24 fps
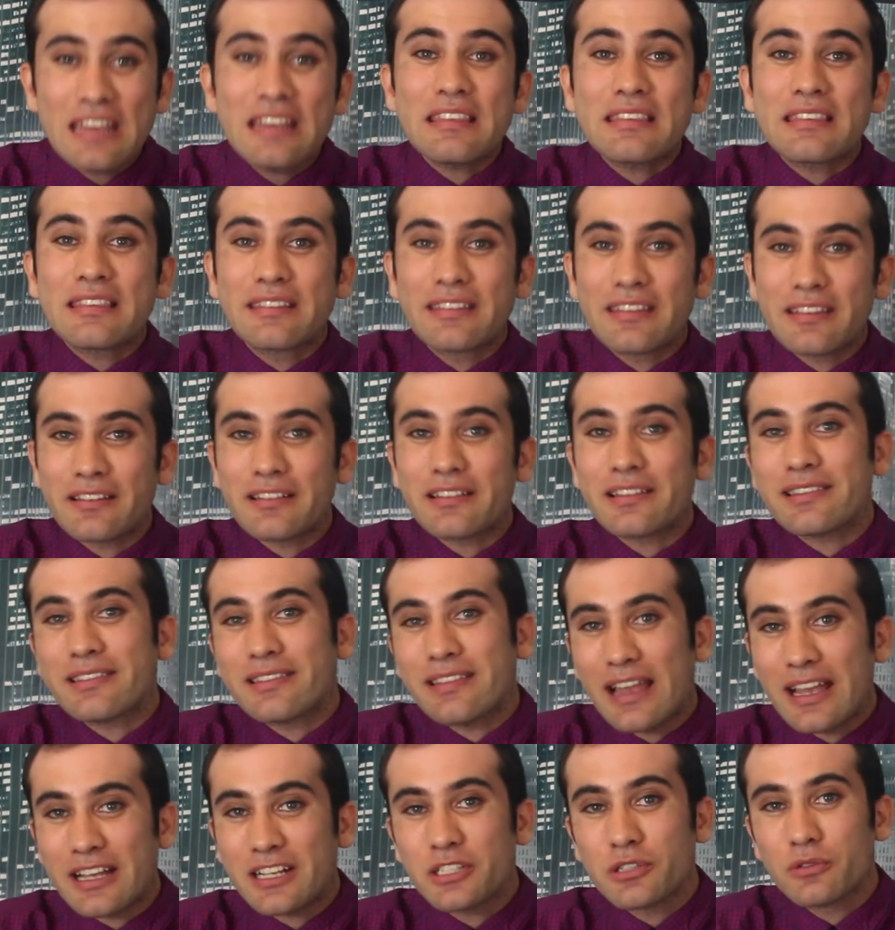is still
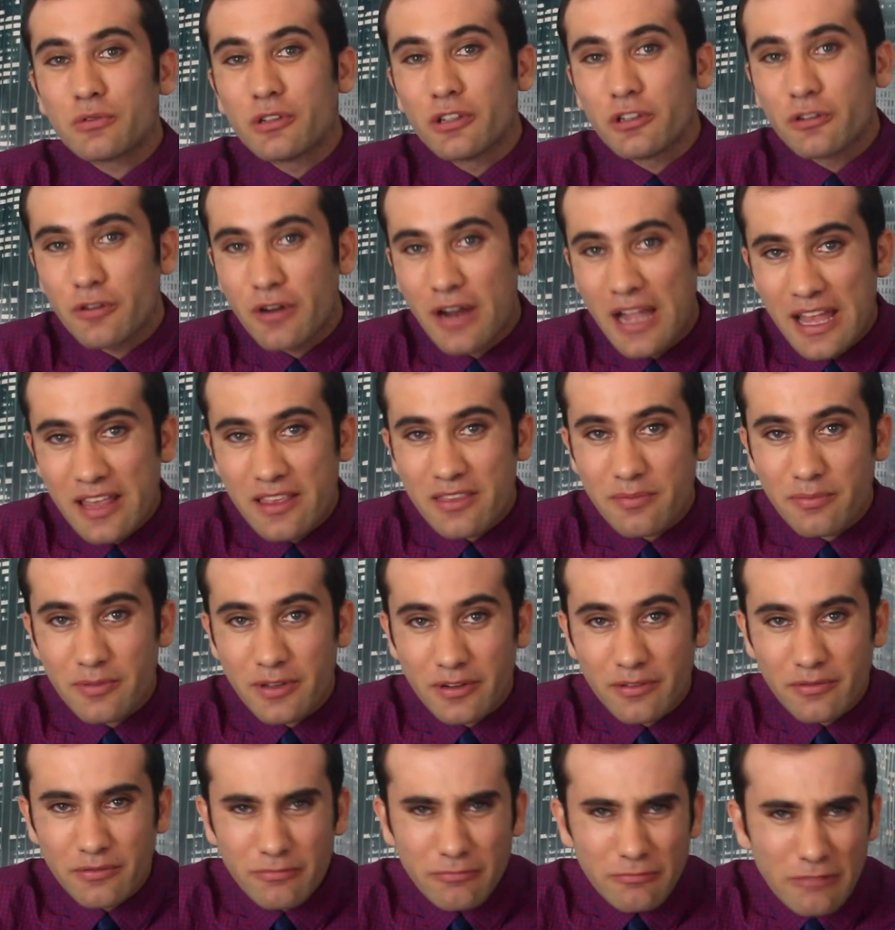sexual
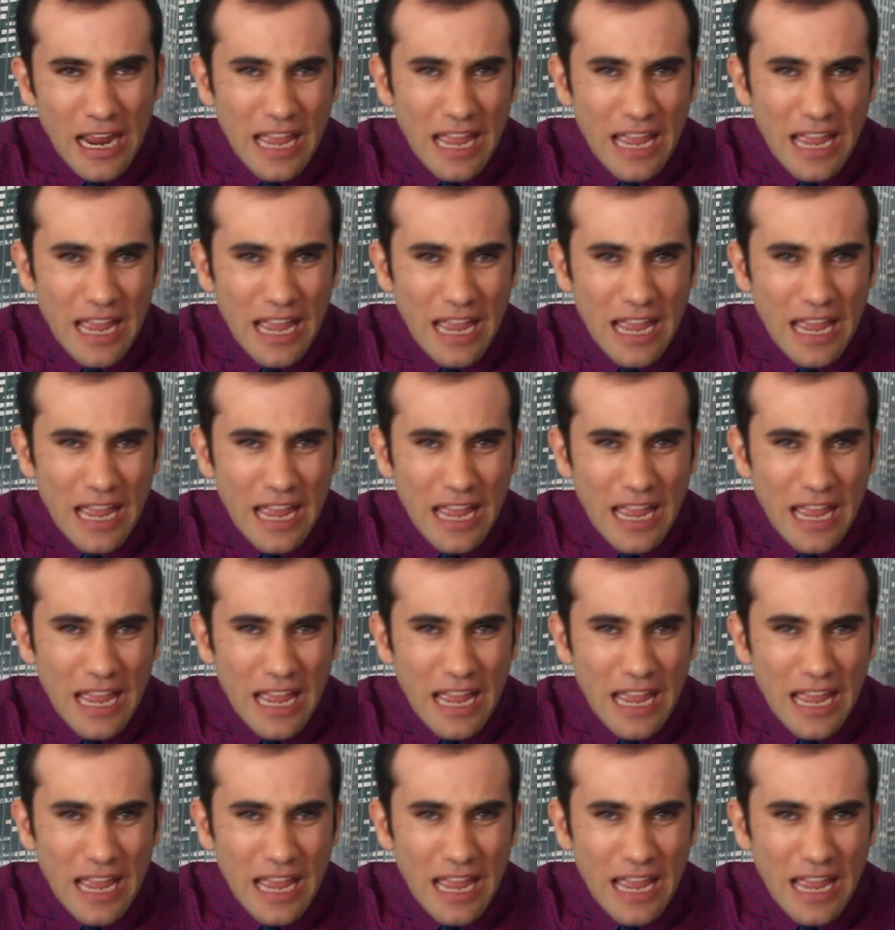harassment,